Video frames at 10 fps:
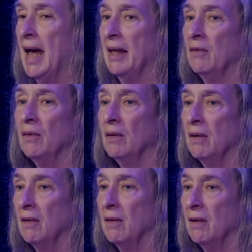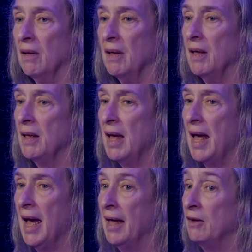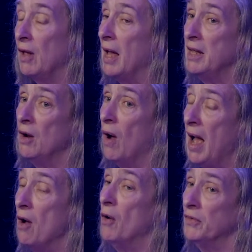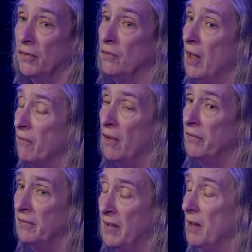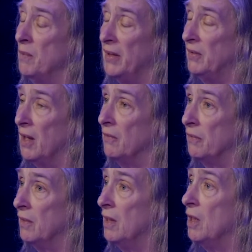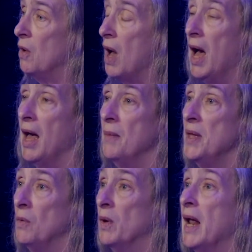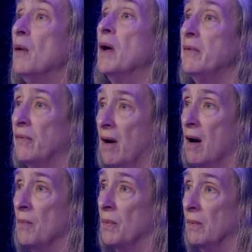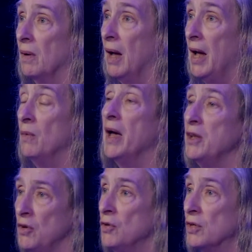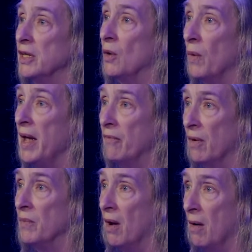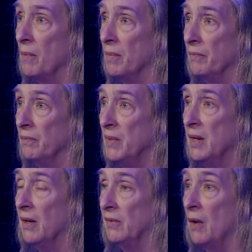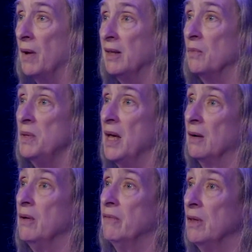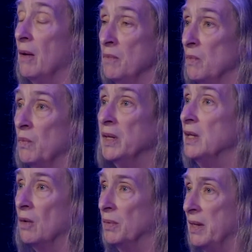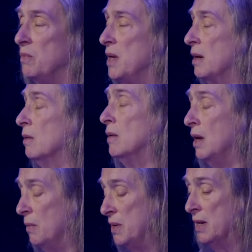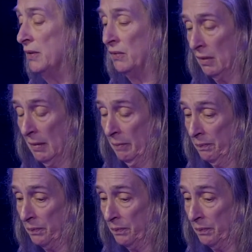And I also have often found myself, I mean, when I write for harp, I write usually away from the harp, because I write at the piano, even though I really don't play the piano, because